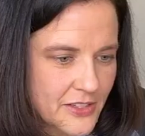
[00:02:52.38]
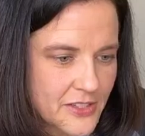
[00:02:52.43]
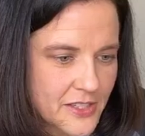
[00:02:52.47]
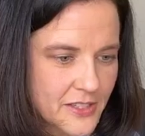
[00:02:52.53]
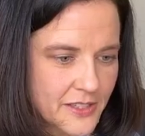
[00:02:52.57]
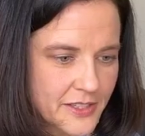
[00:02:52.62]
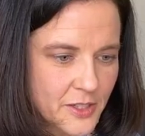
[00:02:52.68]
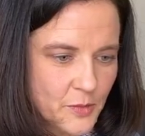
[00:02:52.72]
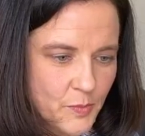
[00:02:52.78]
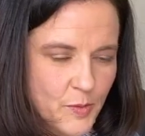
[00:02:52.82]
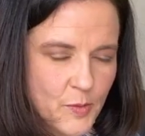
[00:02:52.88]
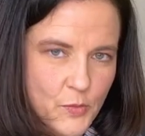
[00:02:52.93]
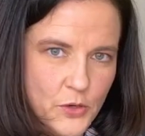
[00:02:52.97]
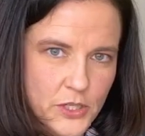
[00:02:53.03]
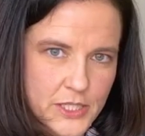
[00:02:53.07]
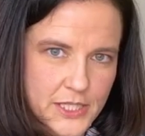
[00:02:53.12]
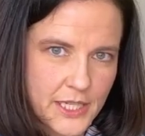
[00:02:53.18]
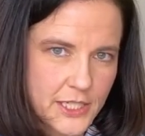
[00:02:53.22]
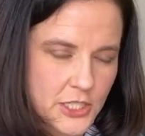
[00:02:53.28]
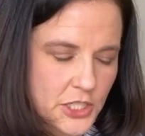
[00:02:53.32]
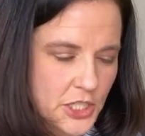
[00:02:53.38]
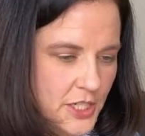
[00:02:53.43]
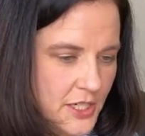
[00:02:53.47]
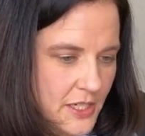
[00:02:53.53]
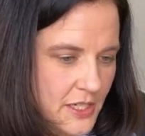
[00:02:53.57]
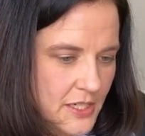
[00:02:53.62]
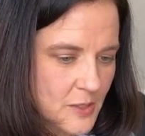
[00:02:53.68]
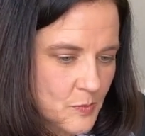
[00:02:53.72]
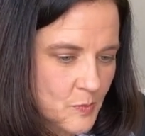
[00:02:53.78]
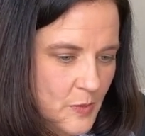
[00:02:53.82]
See a little bit more tension
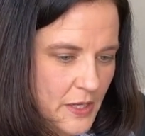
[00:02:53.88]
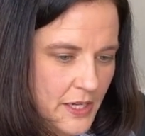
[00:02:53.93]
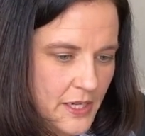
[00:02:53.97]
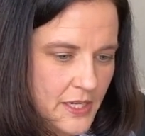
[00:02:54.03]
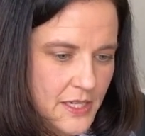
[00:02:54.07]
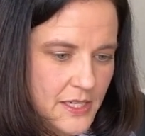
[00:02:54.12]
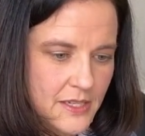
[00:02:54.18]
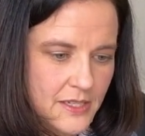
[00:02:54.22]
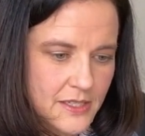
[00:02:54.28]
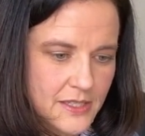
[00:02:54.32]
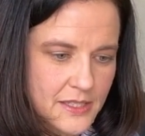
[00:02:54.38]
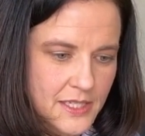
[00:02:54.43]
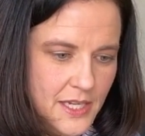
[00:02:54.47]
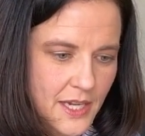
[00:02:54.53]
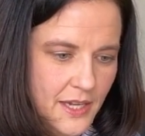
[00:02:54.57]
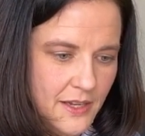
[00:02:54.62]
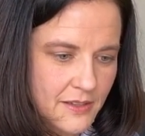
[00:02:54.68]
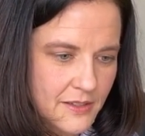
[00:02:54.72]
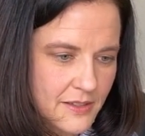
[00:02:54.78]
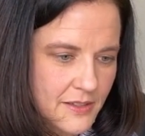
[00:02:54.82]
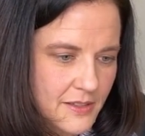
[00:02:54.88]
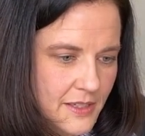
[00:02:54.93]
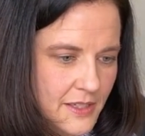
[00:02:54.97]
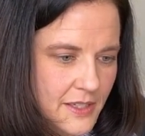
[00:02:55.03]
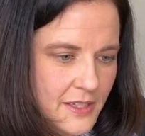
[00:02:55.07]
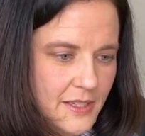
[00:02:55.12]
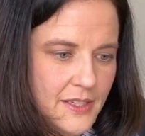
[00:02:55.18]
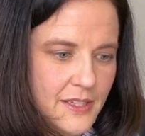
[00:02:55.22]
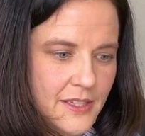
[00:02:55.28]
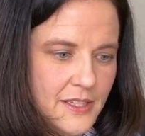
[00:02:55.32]
in his body, his tail.
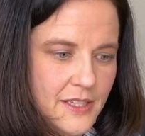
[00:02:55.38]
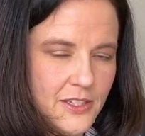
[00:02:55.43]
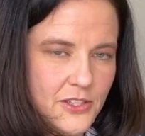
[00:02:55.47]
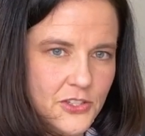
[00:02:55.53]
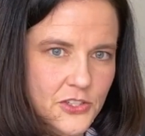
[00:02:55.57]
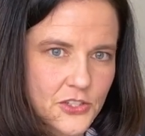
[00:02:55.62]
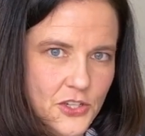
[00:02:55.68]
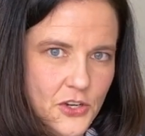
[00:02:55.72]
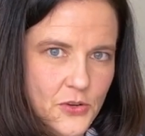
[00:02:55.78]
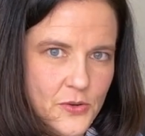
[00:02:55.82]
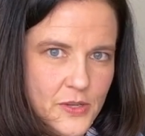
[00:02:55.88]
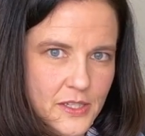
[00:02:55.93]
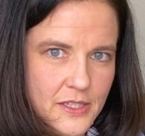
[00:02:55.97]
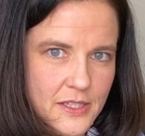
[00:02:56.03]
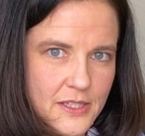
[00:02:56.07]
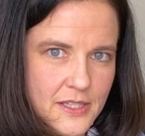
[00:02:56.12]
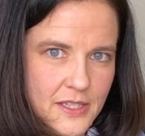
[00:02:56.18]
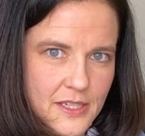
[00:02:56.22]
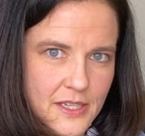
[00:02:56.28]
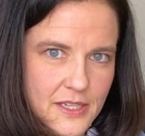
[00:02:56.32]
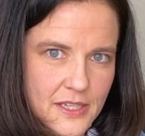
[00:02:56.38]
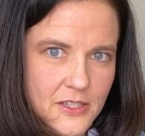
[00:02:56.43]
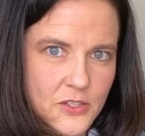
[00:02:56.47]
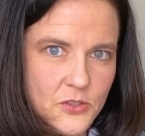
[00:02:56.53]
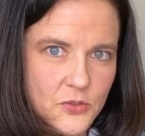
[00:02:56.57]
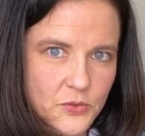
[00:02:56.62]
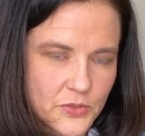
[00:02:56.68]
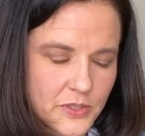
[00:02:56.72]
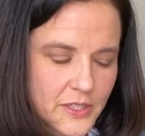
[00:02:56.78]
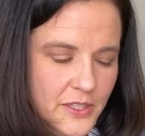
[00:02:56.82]
He's showing us that he
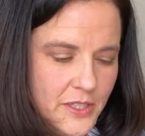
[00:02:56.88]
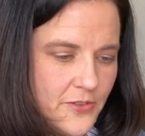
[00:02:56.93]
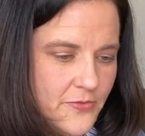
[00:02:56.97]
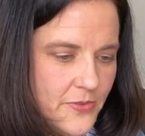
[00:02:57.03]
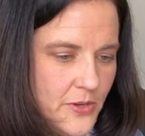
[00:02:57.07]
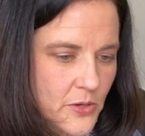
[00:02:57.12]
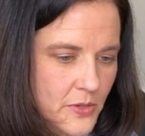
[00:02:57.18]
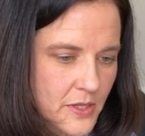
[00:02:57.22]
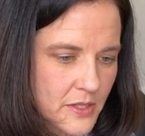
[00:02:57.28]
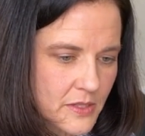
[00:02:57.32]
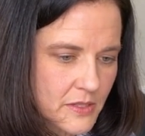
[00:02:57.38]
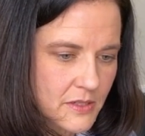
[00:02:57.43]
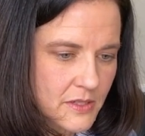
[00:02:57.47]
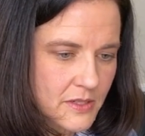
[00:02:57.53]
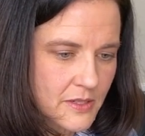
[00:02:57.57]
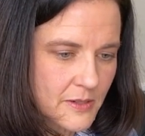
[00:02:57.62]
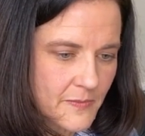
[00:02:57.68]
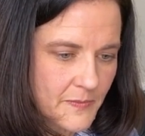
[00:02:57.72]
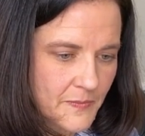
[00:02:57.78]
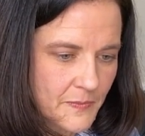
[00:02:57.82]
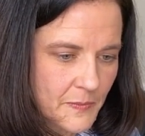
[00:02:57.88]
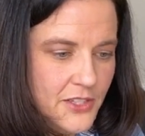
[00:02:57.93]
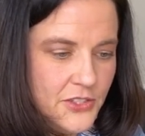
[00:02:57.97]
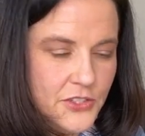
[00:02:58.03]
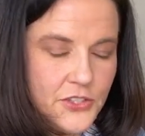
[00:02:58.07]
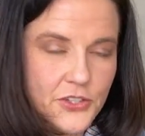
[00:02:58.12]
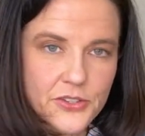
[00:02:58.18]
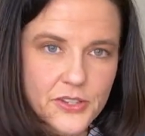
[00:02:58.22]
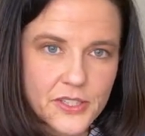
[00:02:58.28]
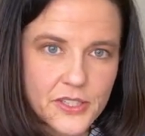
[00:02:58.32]
is really focused.
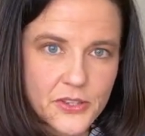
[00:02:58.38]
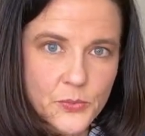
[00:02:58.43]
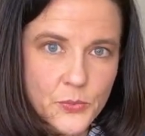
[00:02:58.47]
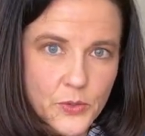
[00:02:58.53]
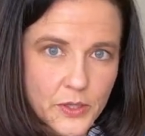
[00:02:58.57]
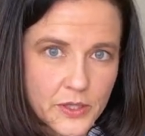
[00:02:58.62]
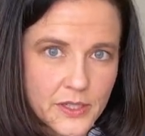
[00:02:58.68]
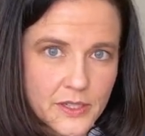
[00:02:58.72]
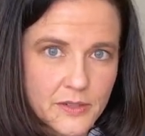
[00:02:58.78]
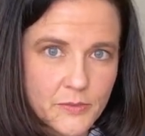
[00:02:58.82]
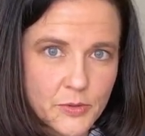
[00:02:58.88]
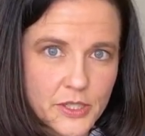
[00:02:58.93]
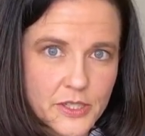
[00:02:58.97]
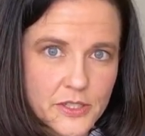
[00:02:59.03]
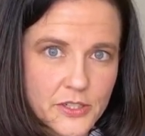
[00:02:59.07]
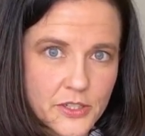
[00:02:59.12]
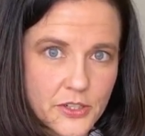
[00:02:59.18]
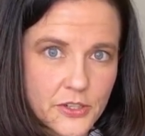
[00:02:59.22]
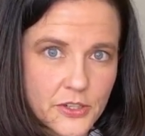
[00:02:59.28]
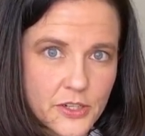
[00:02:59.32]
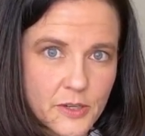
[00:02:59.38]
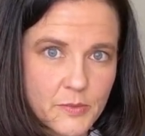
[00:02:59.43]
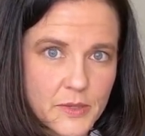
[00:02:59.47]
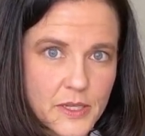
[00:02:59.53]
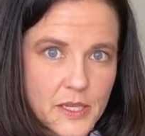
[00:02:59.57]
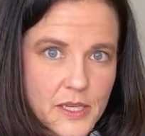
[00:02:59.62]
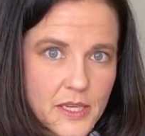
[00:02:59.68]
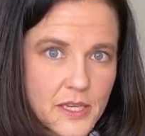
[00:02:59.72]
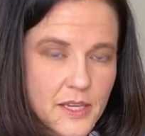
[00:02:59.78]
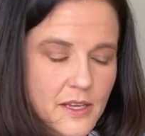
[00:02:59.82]
Certainly the working breeds are going to
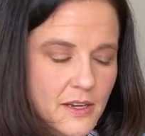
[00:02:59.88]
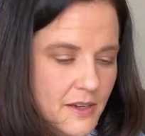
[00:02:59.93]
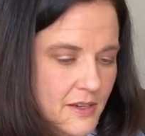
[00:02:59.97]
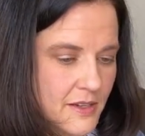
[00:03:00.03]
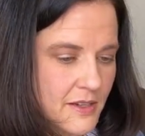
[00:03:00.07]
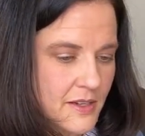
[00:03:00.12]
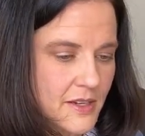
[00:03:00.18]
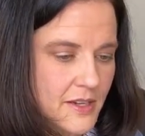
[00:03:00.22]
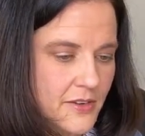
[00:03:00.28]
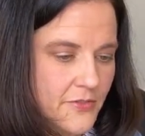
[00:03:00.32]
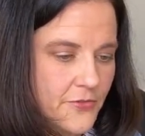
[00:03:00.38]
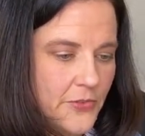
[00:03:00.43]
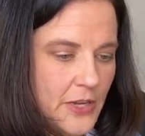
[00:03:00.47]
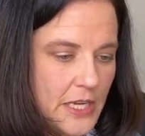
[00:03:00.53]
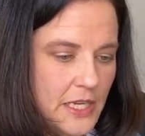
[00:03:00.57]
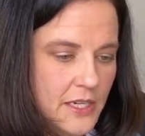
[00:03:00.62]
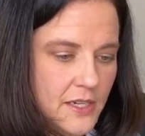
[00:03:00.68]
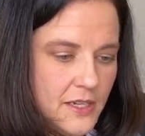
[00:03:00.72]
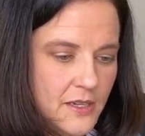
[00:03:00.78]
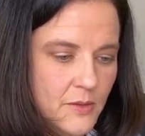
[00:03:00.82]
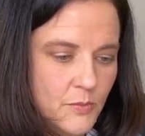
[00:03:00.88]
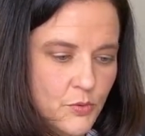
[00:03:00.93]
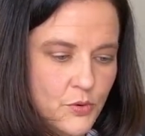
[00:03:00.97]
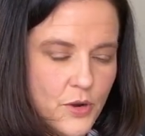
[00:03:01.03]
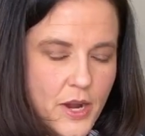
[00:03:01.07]
be keen on finding